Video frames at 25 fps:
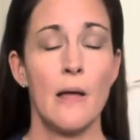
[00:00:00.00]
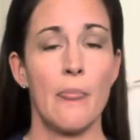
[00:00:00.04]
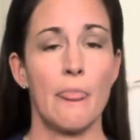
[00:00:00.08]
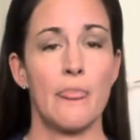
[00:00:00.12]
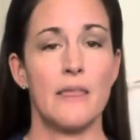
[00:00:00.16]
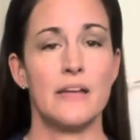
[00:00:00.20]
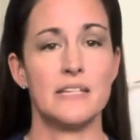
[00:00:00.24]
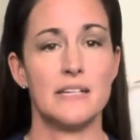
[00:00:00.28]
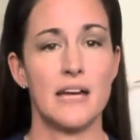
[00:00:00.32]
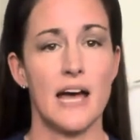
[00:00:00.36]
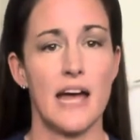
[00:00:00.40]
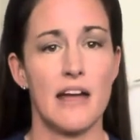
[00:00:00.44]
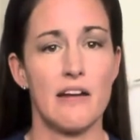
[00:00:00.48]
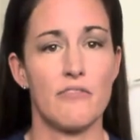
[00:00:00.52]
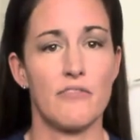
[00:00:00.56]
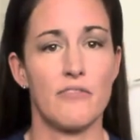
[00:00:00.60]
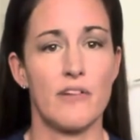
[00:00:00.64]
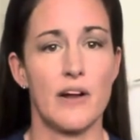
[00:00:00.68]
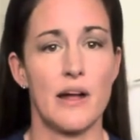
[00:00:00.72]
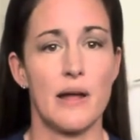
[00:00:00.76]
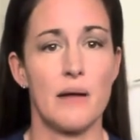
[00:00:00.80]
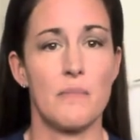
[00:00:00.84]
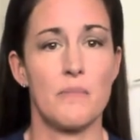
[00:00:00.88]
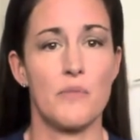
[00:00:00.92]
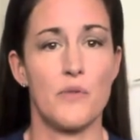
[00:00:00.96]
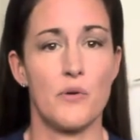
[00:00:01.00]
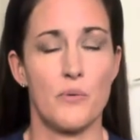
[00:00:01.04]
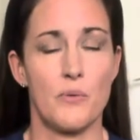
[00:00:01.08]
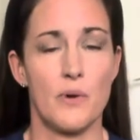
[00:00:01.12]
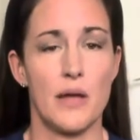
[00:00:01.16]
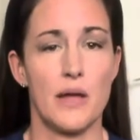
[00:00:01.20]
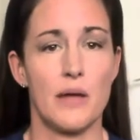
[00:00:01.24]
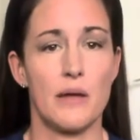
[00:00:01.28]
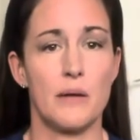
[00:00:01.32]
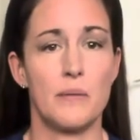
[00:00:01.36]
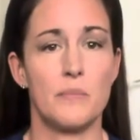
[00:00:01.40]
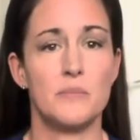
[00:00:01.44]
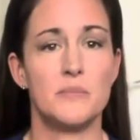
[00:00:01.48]
the diaphragm, the
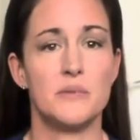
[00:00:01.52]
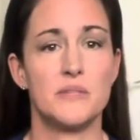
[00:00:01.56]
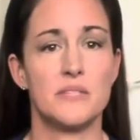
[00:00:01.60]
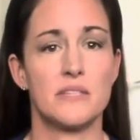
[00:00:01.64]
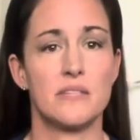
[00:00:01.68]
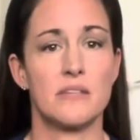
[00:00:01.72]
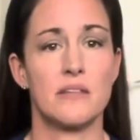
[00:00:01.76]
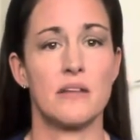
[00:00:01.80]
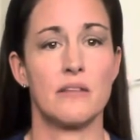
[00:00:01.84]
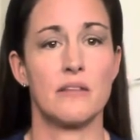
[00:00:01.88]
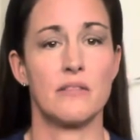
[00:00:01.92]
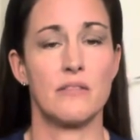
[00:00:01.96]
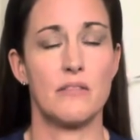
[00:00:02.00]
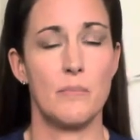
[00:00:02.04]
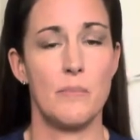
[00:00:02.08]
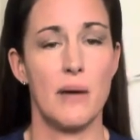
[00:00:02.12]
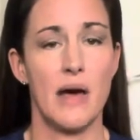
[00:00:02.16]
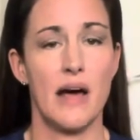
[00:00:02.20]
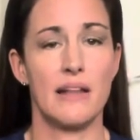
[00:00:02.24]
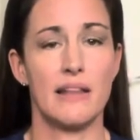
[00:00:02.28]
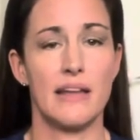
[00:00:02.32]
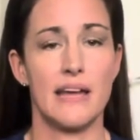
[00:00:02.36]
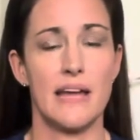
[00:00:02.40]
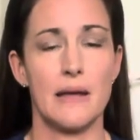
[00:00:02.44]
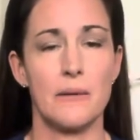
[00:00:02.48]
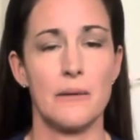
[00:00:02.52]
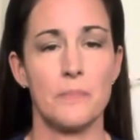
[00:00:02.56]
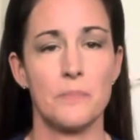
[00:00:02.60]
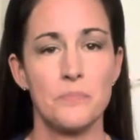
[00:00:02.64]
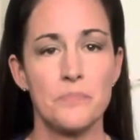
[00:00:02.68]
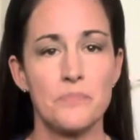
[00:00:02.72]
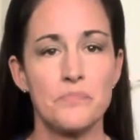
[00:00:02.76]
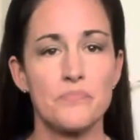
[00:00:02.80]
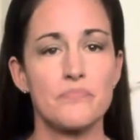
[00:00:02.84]
ribs, the belly.